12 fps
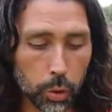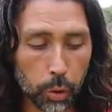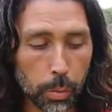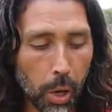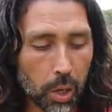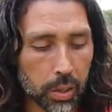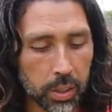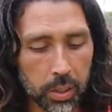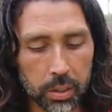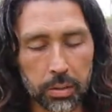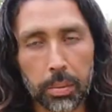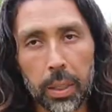2
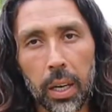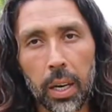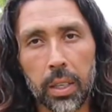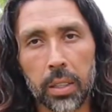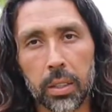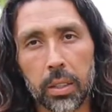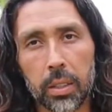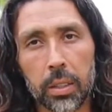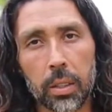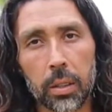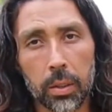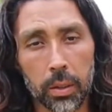boxes of
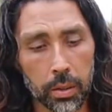bananas